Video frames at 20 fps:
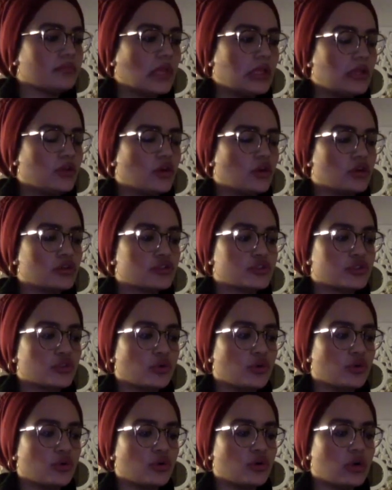Not
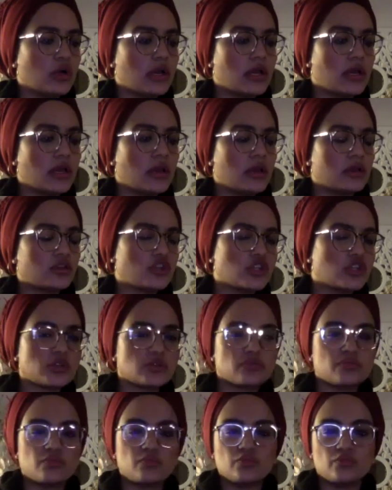sure,
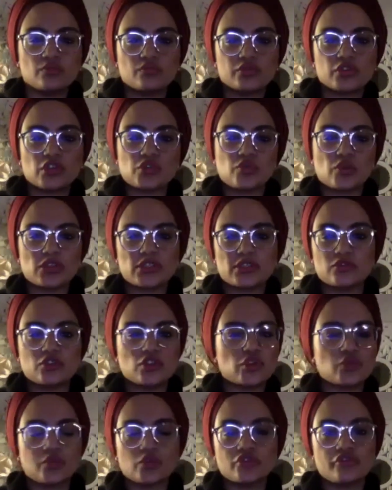just
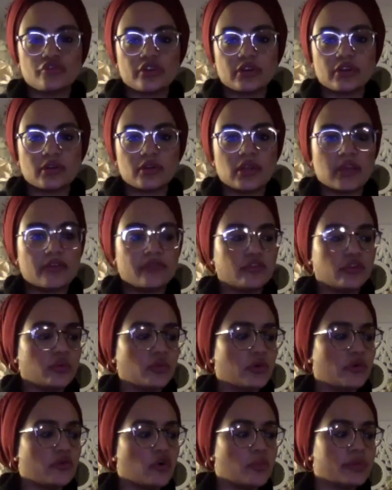wondering if you
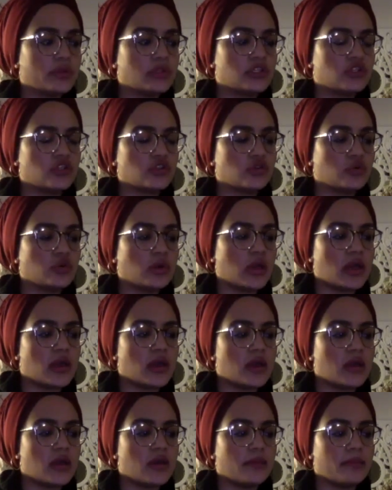were open to
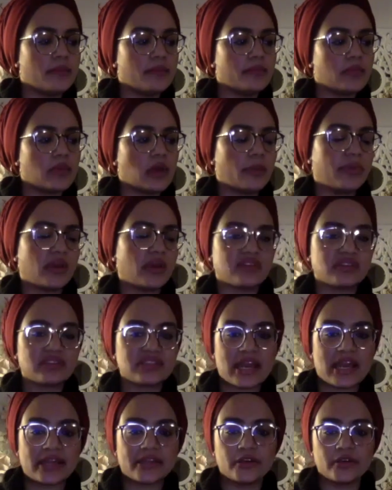a bit of a
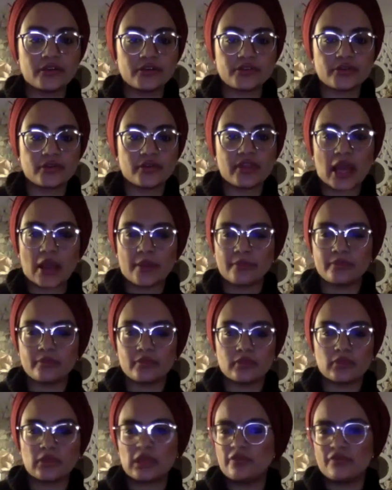side hustle that I'm
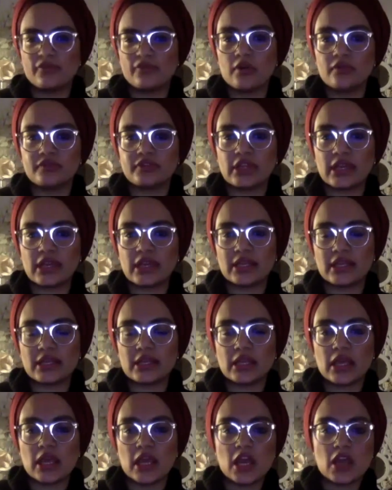involved in.
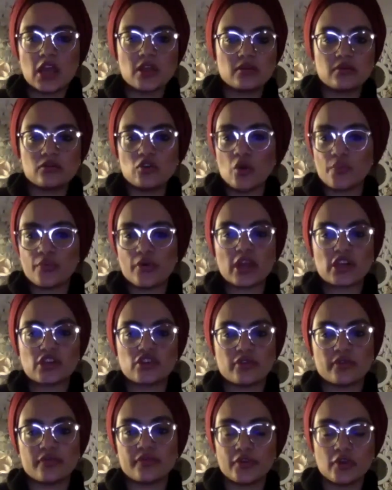No
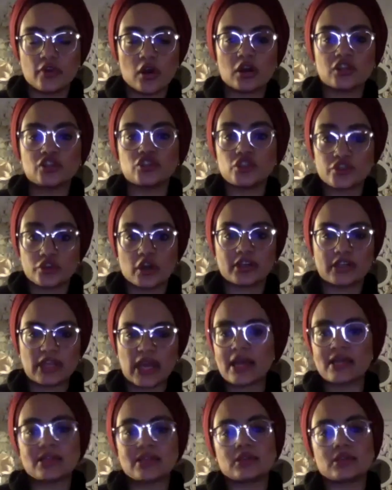pressure if not, just thought I'd
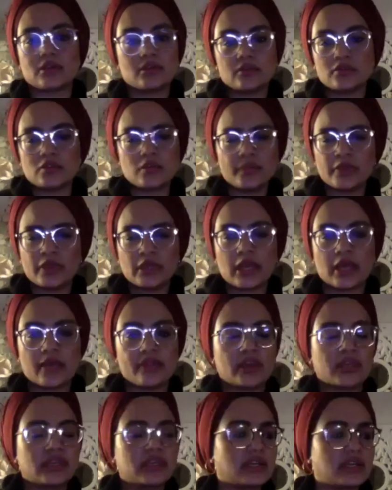ask. Something like
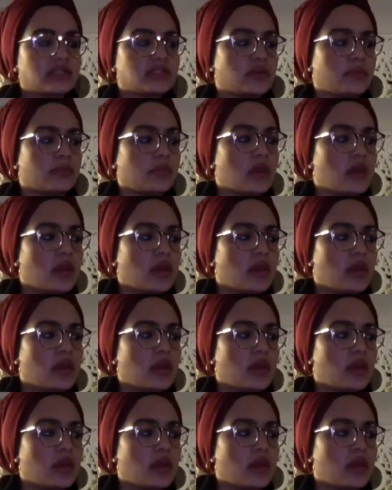that he asked him.